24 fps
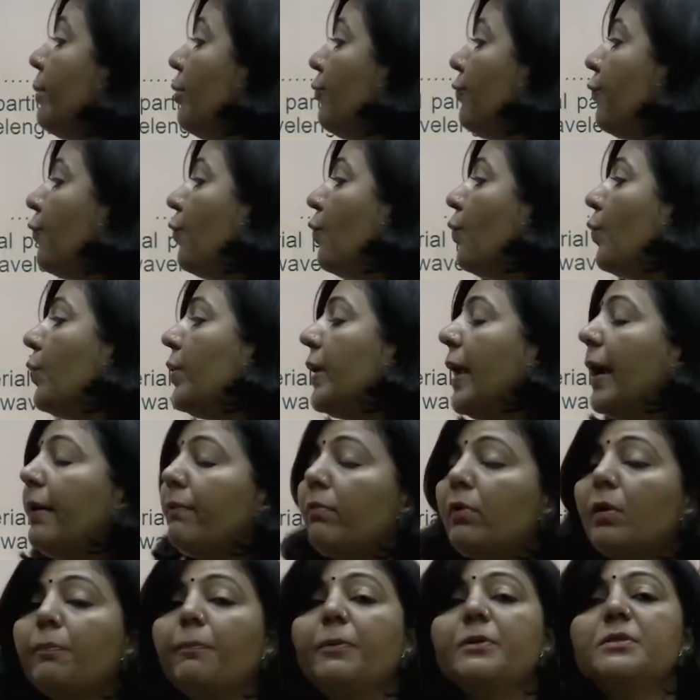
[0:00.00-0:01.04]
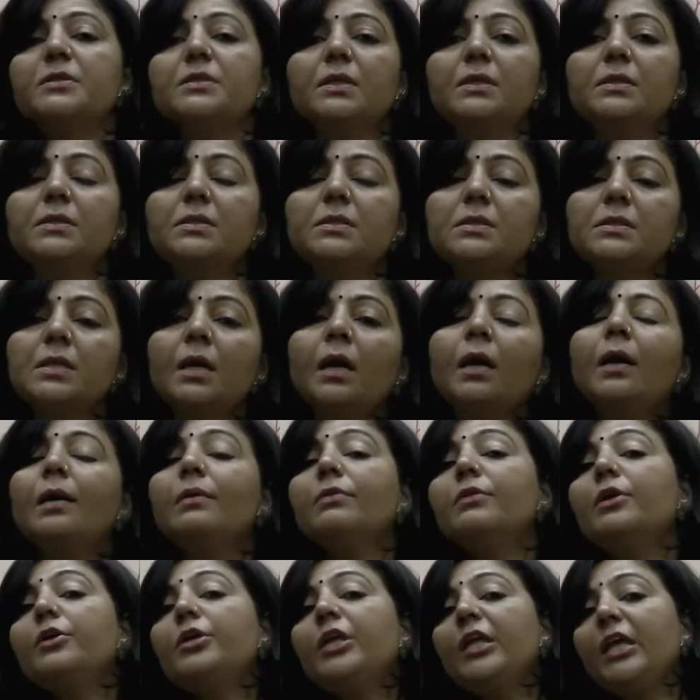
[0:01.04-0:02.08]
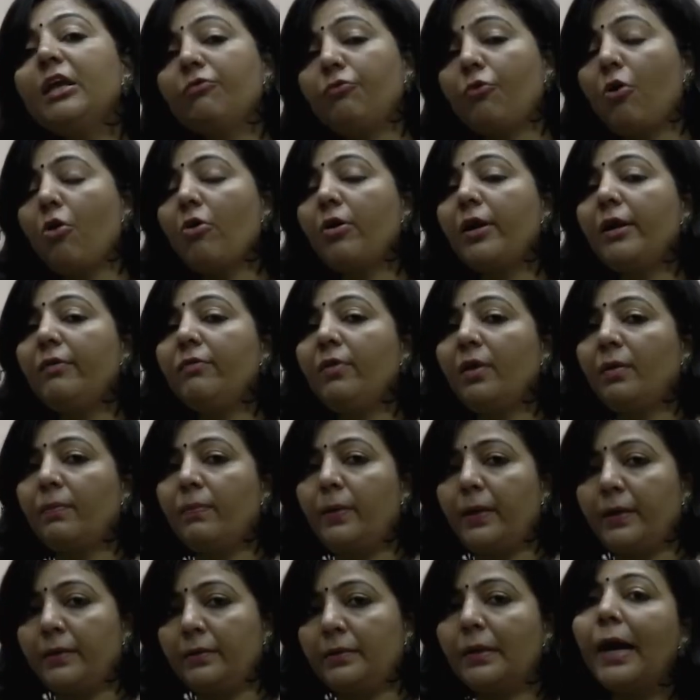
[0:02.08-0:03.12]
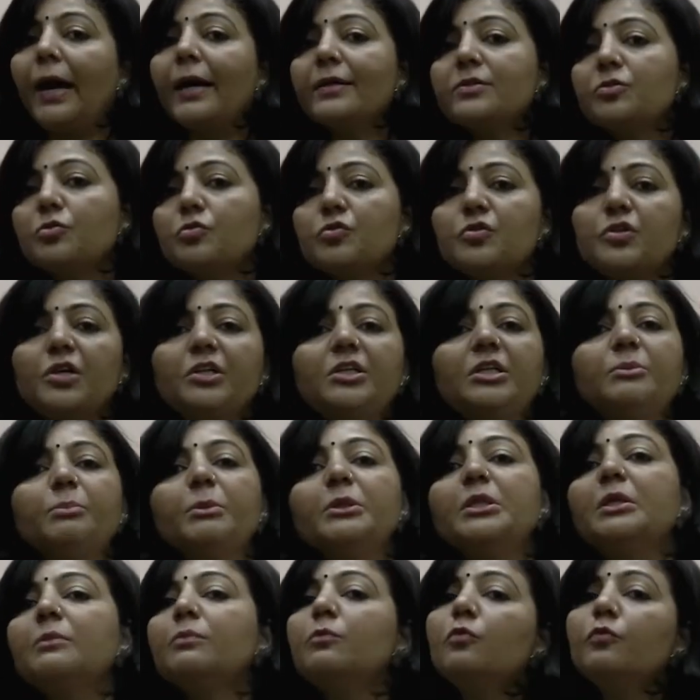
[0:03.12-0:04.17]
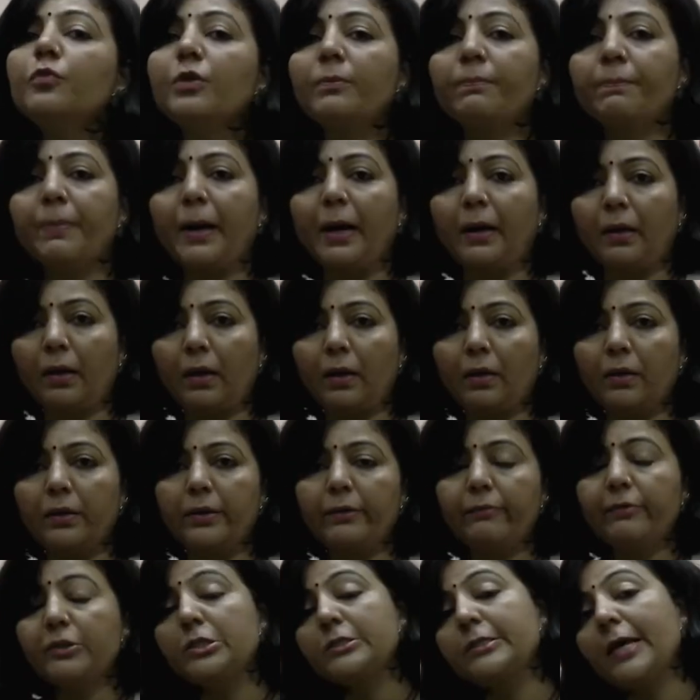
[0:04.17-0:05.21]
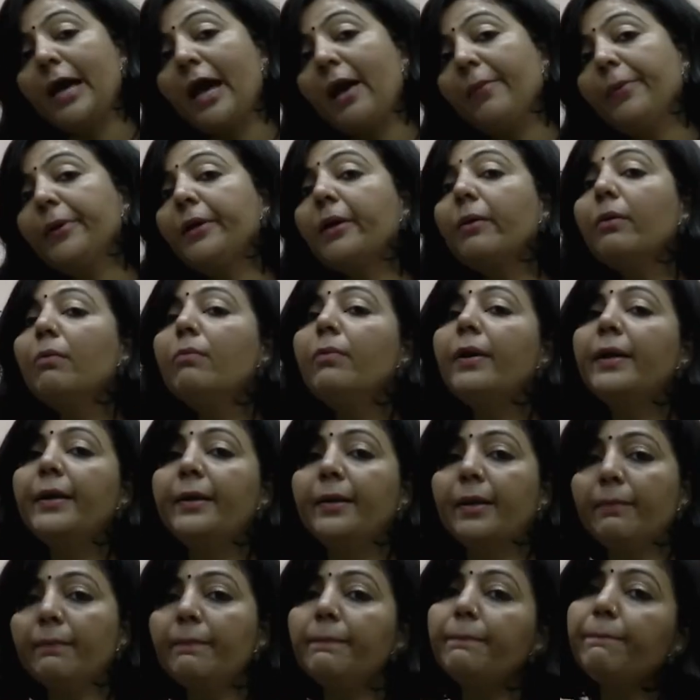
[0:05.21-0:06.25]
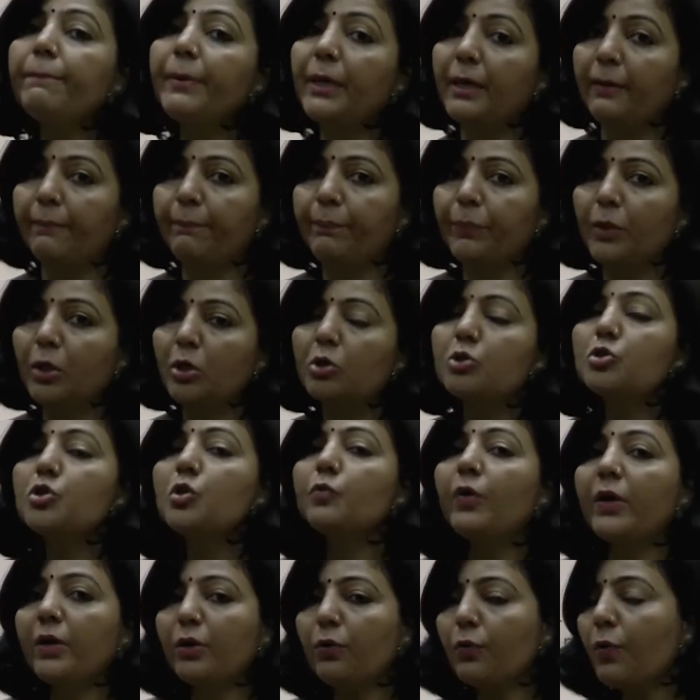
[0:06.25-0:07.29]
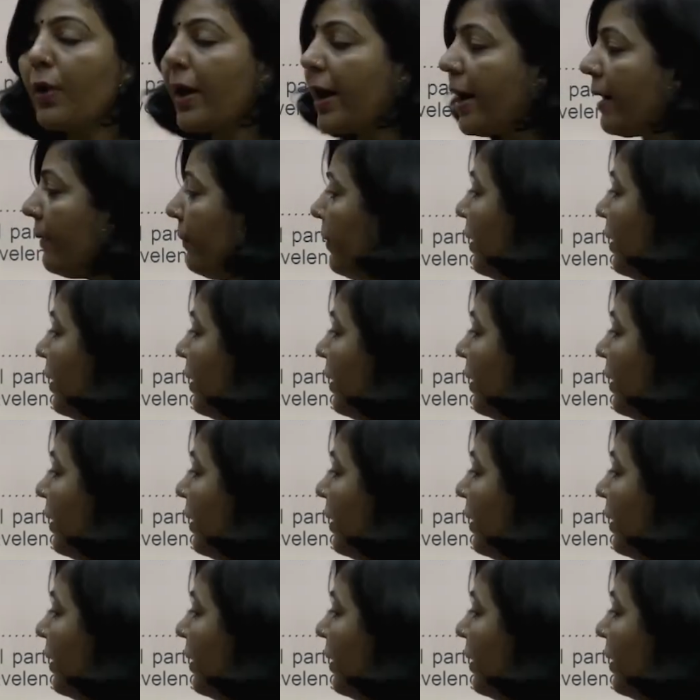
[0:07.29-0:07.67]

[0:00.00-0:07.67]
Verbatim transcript: 4 that represents the de Broglie wavelength associated with the moving particle which is having a momentum p. So what you have?